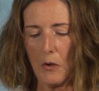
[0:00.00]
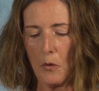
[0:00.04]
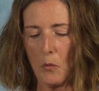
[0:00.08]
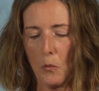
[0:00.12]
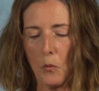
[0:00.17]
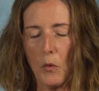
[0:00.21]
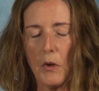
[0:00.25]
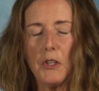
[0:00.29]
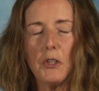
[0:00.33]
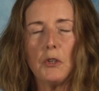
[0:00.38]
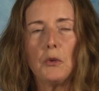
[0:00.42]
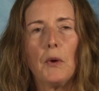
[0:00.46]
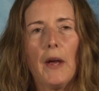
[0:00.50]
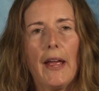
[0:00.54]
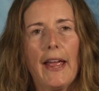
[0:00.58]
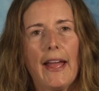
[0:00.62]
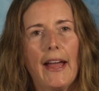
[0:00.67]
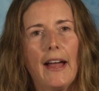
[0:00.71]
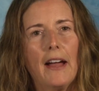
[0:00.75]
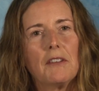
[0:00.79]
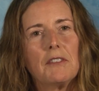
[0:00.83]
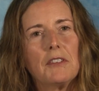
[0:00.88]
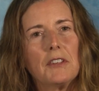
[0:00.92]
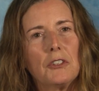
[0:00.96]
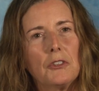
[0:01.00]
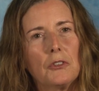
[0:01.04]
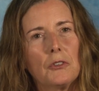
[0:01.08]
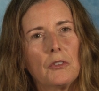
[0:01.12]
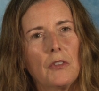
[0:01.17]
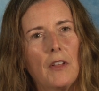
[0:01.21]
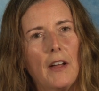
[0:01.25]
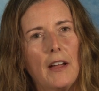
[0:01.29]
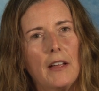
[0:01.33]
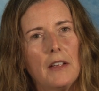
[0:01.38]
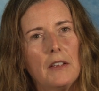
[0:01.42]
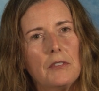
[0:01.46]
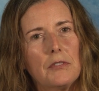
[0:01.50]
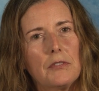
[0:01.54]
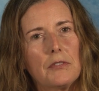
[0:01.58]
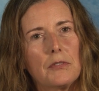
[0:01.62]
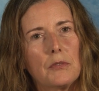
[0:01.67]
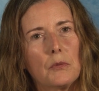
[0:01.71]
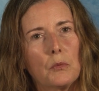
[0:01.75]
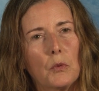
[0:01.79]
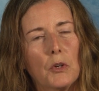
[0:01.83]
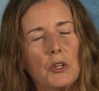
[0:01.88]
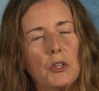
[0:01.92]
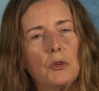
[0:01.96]
what you have in your
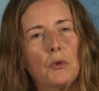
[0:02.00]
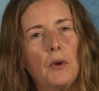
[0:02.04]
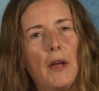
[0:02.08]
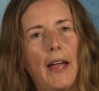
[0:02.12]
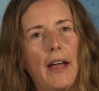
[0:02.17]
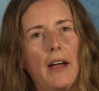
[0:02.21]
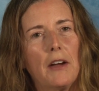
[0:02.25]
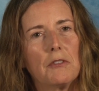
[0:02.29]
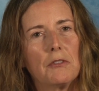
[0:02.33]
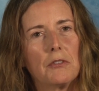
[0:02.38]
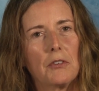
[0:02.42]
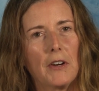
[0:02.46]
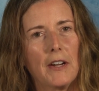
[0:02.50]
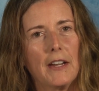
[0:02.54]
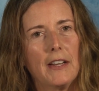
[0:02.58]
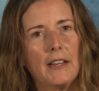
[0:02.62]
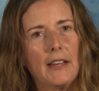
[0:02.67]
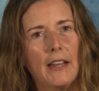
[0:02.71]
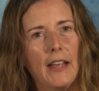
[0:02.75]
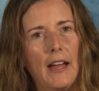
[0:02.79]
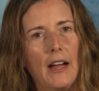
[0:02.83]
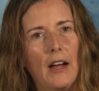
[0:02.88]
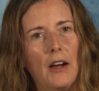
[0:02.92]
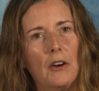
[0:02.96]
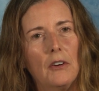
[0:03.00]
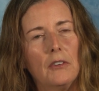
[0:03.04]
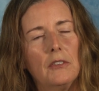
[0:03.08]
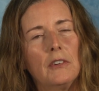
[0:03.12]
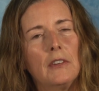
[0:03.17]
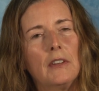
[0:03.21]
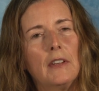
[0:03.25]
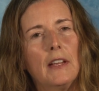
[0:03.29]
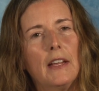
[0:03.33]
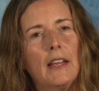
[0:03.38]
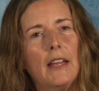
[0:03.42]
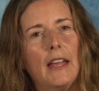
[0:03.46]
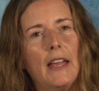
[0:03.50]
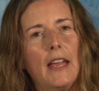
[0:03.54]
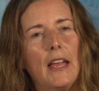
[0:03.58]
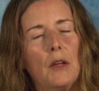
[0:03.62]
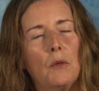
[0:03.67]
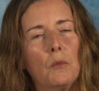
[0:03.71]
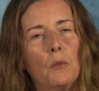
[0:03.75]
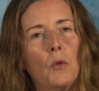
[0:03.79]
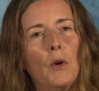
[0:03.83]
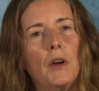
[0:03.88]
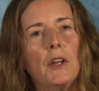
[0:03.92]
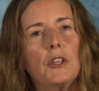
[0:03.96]
life, what you have right now,
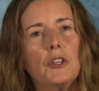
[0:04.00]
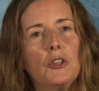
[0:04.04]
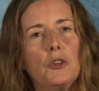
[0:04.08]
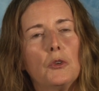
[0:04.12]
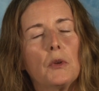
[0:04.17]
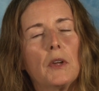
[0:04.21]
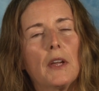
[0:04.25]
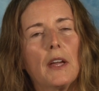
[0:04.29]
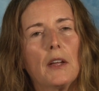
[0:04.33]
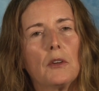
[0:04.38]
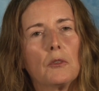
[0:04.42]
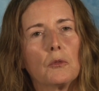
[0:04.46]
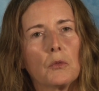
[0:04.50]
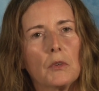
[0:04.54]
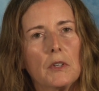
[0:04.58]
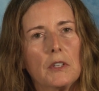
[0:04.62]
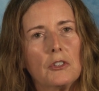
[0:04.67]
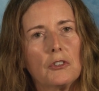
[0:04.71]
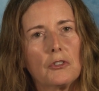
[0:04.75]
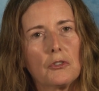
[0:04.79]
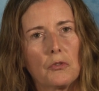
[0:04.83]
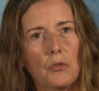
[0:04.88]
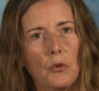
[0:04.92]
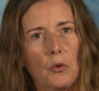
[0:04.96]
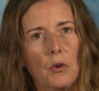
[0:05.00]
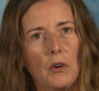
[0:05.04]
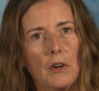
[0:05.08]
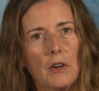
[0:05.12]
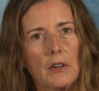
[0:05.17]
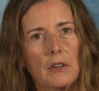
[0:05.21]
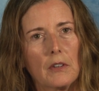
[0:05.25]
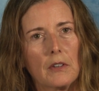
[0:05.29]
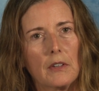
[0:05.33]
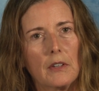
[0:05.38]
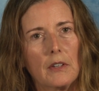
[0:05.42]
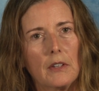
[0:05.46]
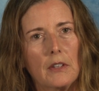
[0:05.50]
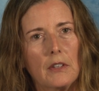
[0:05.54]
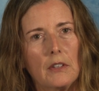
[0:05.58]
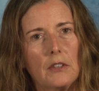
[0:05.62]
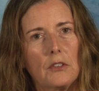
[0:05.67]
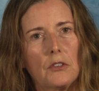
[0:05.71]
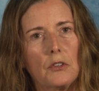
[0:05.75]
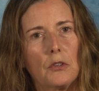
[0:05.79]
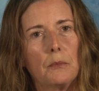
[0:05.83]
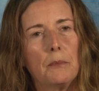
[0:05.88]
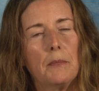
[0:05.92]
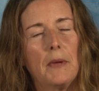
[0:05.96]
and what you can reach for
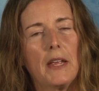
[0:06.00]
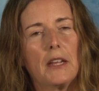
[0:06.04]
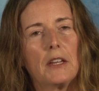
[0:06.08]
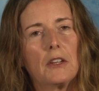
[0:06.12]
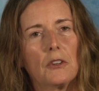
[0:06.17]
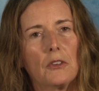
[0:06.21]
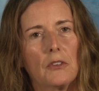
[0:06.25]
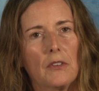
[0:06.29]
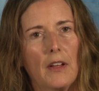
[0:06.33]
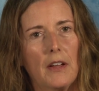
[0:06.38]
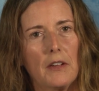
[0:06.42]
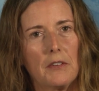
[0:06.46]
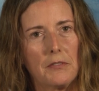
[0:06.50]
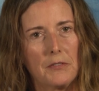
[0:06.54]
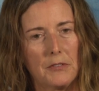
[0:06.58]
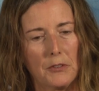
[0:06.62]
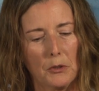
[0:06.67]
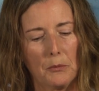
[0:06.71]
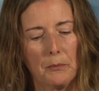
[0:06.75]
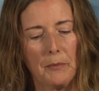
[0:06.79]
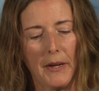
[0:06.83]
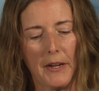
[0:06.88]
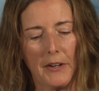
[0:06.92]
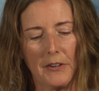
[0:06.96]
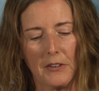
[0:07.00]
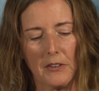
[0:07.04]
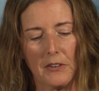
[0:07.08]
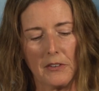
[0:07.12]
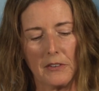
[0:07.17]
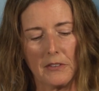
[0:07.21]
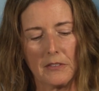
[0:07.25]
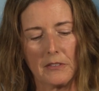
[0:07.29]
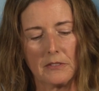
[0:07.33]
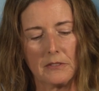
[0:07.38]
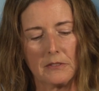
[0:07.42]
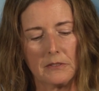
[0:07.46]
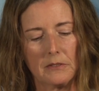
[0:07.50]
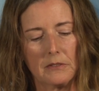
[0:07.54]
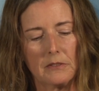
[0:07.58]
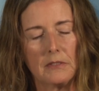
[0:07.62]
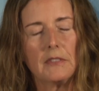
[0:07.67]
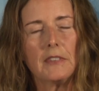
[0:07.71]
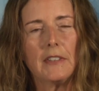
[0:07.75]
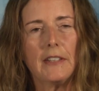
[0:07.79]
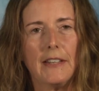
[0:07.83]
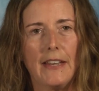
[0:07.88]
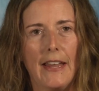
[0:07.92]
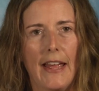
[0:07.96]
to make your life feel better
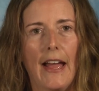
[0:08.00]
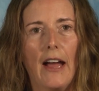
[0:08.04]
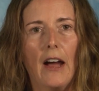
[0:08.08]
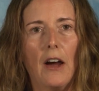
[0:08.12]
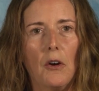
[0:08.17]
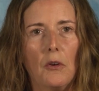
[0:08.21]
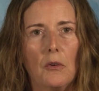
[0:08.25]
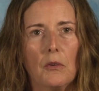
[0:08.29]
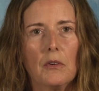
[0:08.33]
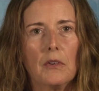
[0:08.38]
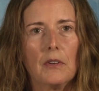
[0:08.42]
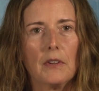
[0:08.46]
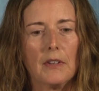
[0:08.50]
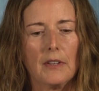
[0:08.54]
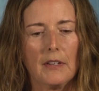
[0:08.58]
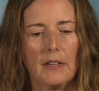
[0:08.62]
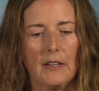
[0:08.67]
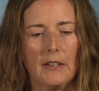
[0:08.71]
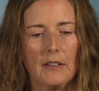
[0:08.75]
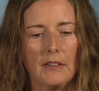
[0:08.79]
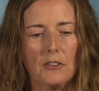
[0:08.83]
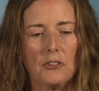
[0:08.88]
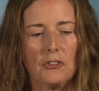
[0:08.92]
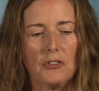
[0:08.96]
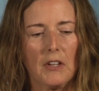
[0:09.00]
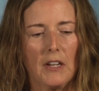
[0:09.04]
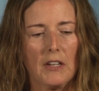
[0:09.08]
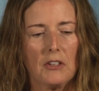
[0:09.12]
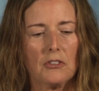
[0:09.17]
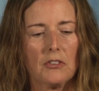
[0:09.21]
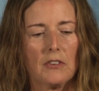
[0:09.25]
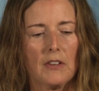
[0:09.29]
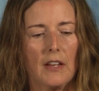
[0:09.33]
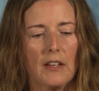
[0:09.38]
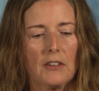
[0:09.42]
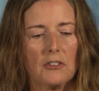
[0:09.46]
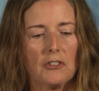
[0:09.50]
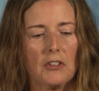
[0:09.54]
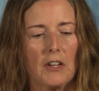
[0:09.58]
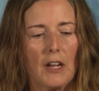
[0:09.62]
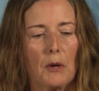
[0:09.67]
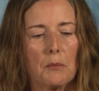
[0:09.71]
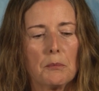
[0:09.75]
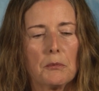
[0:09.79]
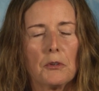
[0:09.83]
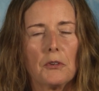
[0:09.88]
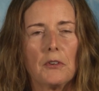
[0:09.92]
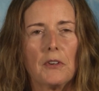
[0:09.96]
now and to change that
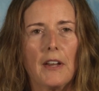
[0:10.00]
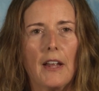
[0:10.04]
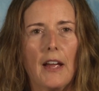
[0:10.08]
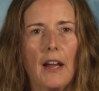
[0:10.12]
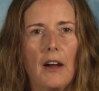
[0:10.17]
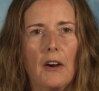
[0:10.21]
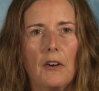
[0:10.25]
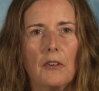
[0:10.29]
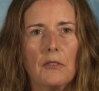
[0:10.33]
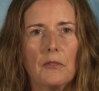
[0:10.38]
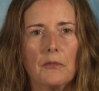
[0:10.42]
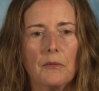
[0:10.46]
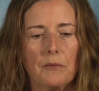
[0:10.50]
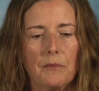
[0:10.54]
chapter now.